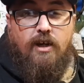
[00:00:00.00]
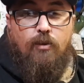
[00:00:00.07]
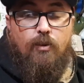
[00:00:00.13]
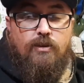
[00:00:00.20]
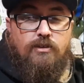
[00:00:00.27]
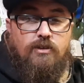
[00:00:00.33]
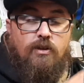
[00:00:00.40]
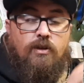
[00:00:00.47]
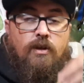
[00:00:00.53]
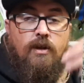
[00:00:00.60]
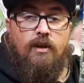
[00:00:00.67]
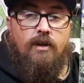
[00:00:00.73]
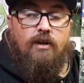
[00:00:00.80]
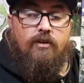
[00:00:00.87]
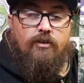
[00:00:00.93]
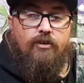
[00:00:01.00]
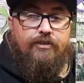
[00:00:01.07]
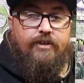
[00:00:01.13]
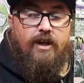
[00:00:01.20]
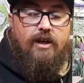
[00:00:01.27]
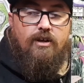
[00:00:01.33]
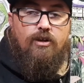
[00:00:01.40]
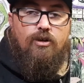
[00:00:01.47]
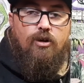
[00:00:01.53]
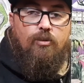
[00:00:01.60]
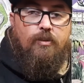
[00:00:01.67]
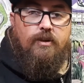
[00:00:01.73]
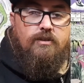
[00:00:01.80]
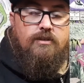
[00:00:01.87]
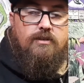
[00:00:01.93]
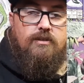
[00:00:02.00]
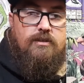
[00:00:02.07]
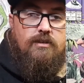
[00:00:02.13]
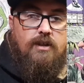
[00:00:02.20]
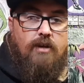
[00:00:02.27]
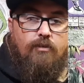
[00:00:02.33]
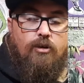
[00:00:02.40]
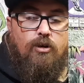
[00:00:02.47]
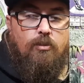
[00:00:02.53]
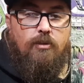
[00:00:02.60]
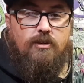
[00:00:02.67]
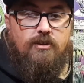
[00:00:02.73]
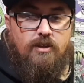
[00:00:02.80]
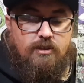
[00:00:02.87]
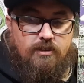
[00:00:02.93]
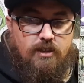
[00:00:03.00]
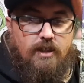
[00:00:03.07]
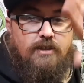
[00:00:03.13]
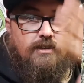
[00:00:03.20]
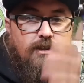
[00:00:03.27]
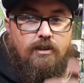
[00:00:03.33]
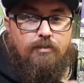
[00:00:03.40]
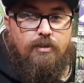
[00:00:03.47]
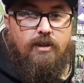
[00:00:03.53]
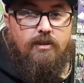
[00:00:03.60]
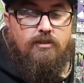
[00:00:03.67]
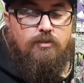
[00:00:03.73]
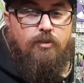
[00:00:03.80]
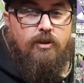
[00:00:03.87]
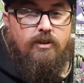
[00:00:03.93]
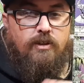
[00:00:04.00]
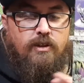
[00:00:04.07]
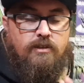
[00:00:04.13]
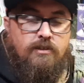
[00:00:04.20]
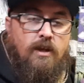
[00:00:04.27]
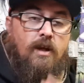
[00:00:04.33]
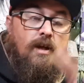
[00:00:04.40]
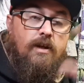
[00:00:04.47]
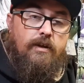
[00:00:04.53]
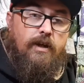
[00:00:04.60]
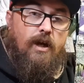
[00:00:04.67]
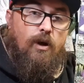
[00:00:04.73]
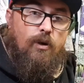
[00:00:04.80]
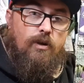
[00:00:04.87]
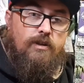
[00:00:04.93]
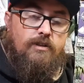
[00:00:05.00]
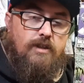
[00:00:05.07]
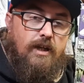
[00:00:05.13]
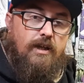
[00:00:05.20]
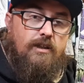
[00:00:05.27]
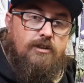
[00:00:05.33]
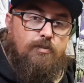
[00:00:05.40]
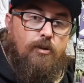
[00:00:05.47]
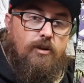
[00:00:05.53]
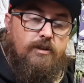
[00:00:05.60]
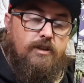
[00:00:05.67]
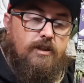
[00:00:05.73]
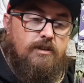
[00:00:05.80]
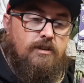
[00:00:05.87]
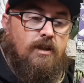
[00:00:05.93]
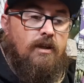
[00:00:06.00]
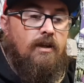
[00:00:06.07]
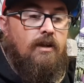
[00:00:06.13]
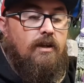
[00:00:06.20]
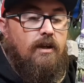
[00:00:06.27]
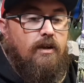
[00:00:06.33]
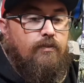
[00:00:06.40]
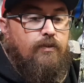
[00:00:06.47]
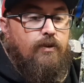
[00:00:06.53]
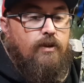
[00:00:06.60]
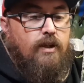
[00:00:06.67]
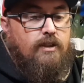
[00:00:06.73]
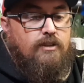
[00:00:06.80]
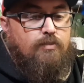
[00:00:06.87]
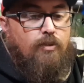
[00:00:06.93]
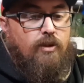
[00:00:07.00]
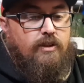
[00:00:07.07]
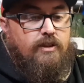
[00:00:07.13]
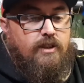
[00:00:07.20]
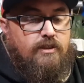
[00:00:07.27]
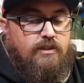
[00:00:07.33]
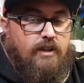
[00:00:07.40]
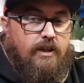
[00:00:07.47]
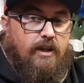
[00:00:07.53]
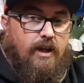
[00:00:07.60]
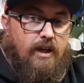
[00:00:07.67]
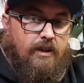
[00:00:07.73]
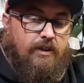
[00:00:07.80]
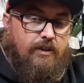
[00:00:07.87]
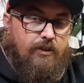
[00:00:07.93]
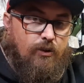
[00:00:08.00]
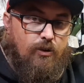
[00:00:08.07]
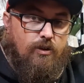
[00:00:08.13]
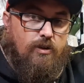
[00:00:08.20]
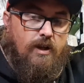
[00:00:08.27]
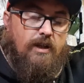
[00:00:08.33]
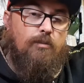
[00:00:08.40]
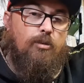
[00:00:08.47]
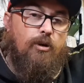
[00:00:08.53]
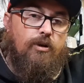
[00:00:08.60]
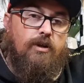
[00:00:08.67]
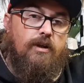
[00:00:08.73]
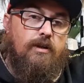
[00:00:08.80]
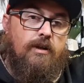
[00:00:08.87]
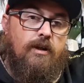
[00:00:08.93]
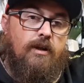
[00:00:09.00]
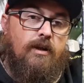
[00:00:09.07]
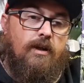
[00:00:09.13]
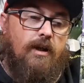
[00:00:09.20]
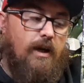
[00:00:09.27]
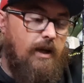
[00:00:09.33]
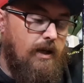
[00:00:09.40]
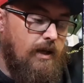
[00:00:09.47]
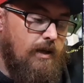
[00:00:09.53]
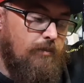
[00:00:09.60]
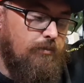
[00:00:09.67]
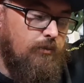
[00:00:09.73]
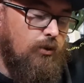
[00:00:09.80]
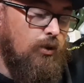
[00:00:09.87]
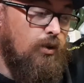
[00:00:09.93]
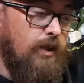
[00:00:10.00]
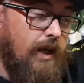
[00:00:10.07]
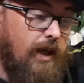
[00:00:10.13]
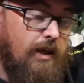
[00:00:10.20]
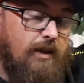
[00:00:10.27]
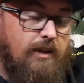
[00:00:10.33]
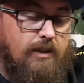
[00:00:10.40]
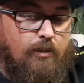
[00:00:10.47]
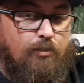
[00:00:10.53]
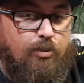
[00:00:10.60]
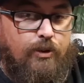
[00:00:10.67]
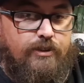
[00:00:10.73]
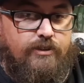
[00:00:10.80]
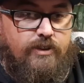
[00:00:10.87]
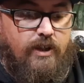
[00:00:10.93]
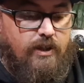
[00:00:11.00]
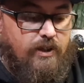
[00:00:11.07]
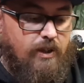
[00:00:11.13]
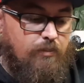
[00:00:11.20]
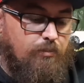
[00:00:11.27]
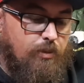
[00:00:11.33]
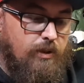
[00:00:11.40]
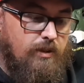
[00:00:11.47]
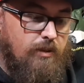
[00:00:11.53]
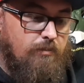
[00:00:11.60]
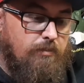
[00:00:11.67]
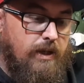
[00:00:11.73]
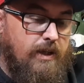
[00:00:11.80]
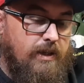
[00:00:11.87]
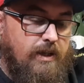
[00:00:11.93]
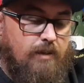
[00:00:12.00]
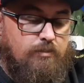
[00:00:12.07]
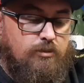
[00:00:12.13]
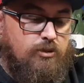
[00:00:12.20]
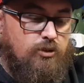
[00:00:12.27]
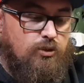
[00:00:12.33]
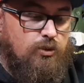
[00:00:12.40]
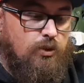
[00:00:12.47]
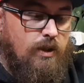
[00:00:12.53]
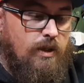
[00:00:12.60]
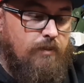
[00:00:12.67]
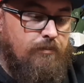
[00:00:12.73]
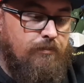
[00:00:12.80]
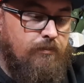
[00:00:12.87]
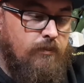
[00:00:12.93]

one. So your darker comics, cover comics, it's easier to pick up the spine ticks. Now, in saying spine ticks, if you get spine ticks that are not color broken, you can get them pressed out and bring them back up to